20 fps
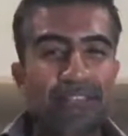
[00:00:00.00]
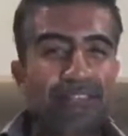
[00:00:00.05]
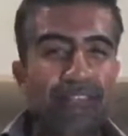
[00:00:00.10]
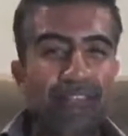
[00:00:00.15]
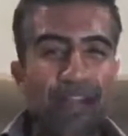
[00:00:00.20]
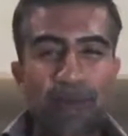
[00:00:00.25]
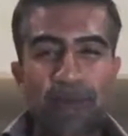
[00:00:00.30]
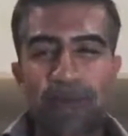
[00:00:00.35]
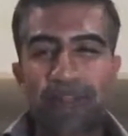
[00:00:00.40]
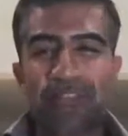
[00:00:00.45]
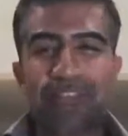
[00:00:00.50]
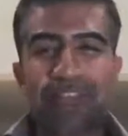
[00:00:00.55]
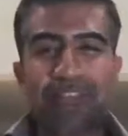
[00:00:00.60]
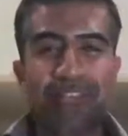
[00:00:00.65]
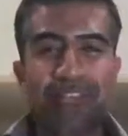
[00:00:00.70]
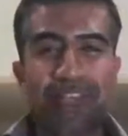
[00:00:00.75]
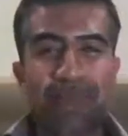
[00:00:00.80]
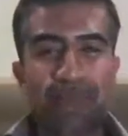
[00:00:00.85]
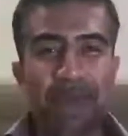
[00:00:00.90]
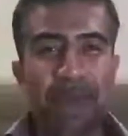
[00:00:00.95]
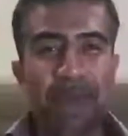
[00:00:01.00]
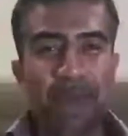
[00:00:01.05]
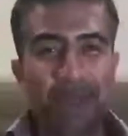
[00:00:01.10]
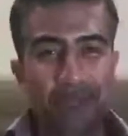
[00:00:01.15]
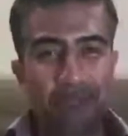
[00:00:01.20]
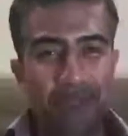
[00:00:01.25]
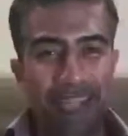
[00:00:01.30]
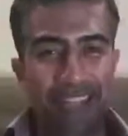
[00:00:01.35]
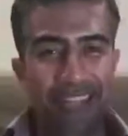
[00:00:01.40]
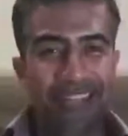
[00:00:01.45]
I want you to think about
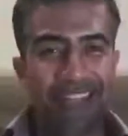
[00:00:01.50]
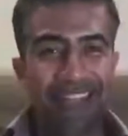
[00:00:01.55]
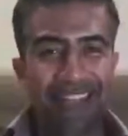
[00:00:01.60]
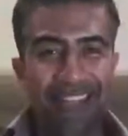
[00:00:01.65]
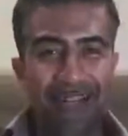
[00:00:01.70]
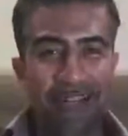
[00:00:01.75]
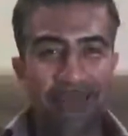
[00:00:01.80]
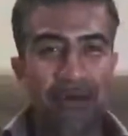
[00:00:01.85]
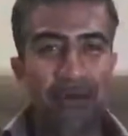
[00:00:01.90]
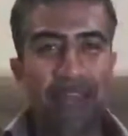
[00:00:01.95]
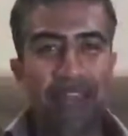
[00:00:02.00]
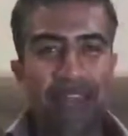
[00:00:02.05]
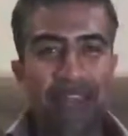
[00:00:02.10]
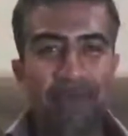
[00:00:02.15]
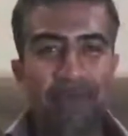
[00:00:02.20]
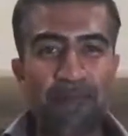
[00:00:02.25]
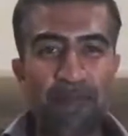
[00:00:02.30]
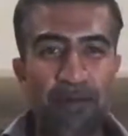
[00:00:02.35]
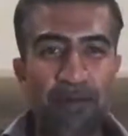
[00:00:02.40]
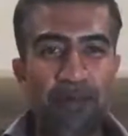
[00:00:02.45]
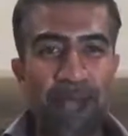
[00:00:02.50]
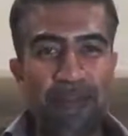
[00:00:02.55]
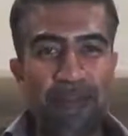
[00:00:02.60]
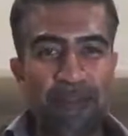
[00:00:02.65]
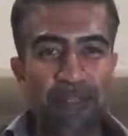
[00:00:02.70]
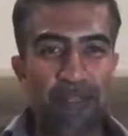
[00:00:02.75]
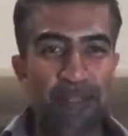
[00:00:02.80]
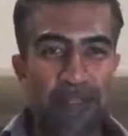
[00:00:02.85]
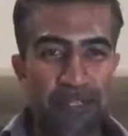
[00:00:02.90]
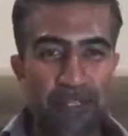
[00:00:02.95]
where in your life willpower
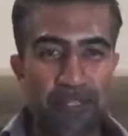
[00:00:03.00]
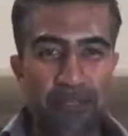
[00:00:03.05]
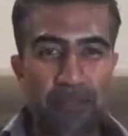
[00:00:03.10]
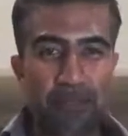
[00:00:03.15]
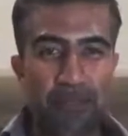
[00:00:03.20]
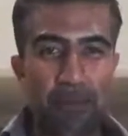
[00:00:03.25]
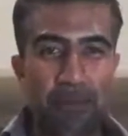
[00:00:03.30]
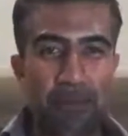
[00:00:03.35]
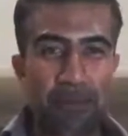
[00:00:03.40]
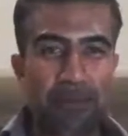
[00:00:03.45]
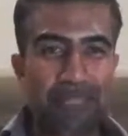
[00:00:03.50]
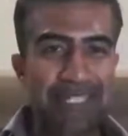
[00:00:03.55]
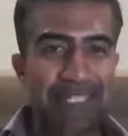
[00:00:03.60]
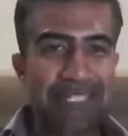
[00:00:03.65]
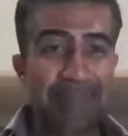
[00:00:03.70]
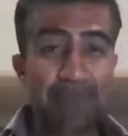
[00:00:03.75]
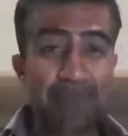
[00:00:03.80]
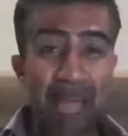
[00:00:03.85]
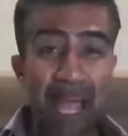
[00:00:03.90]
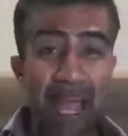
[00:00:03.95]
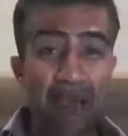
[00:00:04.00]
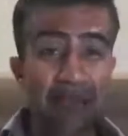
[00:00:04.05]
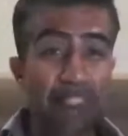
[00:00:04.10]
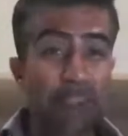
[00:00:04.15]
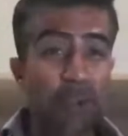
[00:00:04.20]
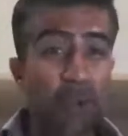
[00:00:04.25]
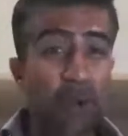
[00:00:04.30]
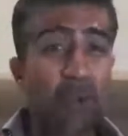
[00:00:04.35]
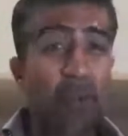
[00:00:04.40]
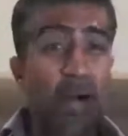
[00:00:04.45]
is causing you a problem. Is it perhaps
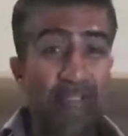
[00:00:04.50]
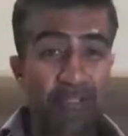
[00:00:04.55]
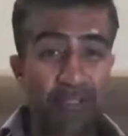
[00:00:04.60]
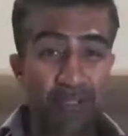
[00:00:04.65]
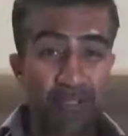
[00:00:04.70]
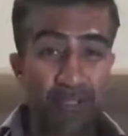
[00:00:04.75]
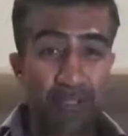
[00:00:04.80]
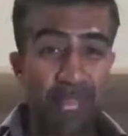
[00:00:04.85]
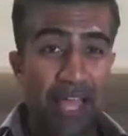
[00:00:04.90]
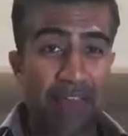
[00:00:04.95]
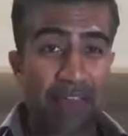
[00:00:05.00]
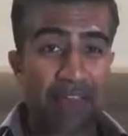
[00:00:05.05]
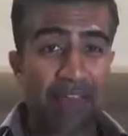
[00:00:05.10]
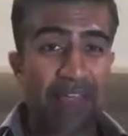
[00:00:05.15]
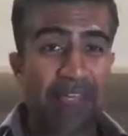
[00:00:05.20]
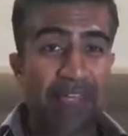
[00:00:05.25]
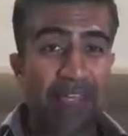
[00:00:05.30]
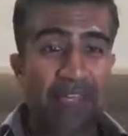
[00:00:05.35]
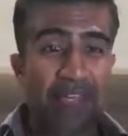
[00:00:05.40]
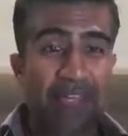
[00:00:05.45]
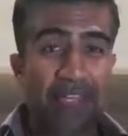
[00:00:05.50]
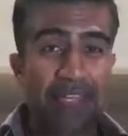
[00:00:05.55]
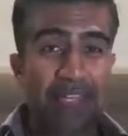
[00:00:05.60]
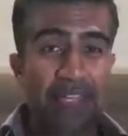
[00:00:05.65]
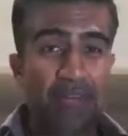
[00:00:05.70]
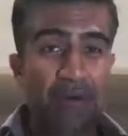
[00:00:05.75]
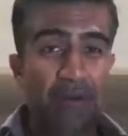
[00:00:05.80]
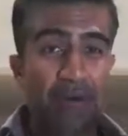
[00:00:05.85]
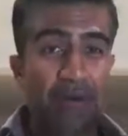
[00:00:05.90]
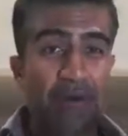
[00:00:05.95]
in your personal life
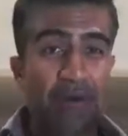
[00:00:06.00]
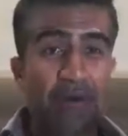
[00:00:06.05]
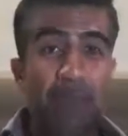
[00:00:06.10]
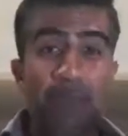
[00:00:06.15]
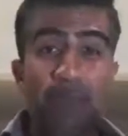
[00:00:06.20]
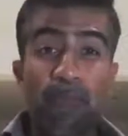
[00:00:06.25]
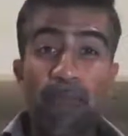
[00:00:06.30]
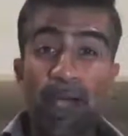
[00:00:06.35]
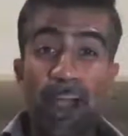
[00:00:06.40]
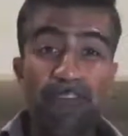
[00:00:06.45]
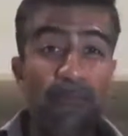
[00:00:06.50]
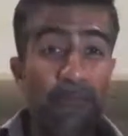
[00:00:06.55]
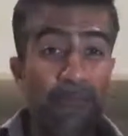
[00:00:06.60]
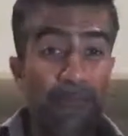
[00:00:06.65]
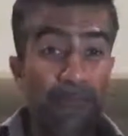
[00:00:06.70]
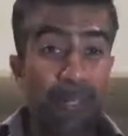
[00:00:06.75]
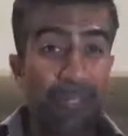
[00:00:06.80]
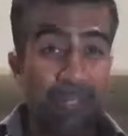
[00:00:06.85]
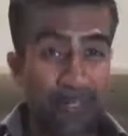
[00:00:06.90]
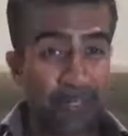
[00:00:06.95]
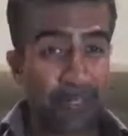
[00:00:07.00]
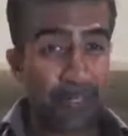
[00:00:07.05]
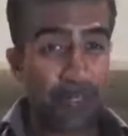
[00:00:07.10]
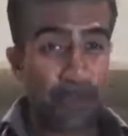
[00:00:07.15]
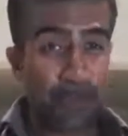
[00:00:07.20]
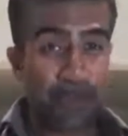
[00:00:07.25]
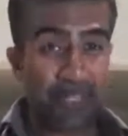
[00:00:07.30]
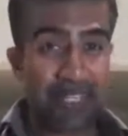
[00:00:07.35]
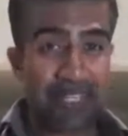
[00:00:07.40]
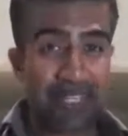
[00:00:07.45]
and your personal fitness
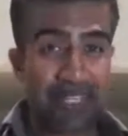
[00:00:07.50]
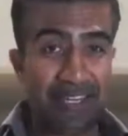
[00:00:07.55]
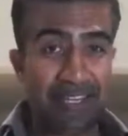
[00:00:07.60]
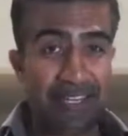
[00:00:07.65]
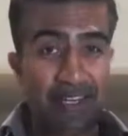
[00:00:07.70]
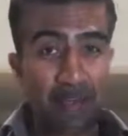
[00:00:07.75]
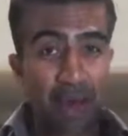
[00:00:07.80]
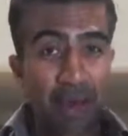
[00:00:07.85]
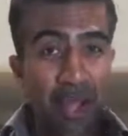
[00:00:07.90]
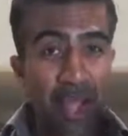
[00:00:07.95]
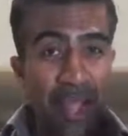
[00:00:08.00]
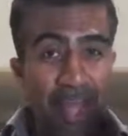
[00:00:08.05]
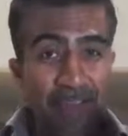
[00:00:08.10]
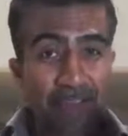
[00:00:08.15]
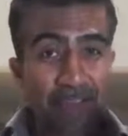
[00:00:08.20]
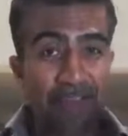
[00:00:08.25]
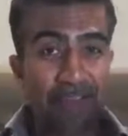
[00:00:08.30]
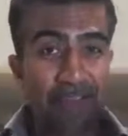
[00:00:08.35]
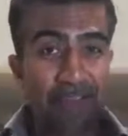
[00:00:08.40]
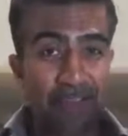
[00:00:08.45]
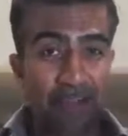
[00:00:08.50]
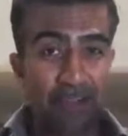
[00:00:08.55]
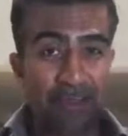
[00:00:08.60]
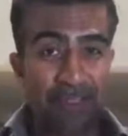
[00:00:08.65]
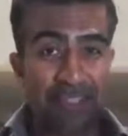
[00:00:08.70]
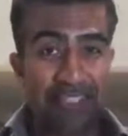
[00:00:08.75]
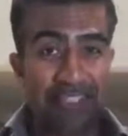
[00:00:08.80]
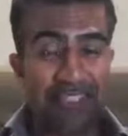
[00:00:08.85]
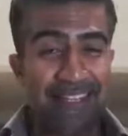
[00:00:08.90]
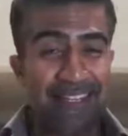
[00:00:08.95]
goals? Is it in your health
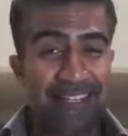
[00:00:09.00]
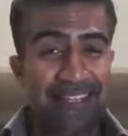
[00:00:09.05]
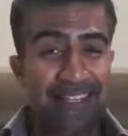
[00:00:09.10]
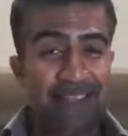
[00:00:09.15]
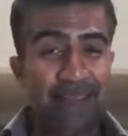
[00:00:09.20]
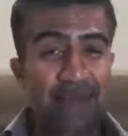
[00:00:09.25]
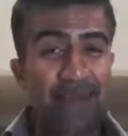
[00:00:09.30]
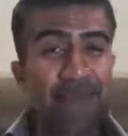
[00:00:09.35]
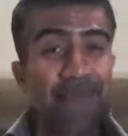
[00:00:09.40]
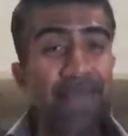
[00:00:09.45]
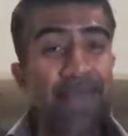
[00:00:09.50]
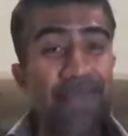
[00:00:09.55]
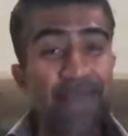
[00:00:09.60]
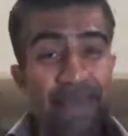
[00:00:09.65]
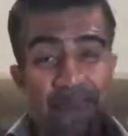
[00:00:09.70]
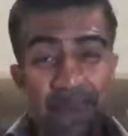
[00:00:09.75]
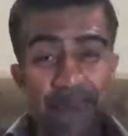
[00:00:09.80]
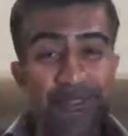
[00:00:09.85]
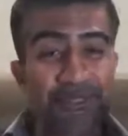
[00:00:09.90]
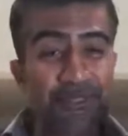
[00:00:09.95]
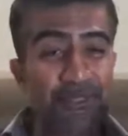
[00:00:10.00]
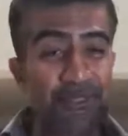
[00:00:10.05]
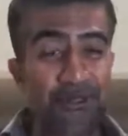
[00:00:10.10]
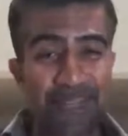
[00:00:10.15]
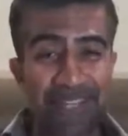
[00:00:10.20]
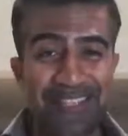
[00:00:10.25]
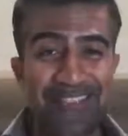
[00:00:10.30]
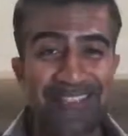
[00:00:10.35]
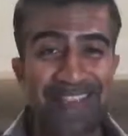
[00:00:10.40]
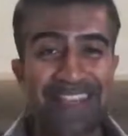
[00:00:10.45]
goals? Is it in your food
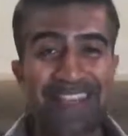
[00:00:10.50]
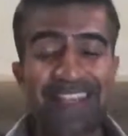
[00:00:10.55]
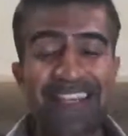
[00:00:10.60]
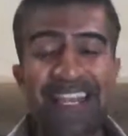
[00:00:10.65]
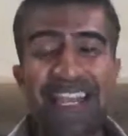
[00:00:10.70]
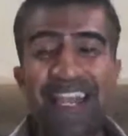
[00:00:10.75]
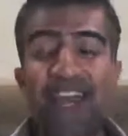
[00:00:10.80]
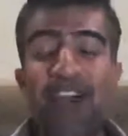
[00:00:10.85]
choices?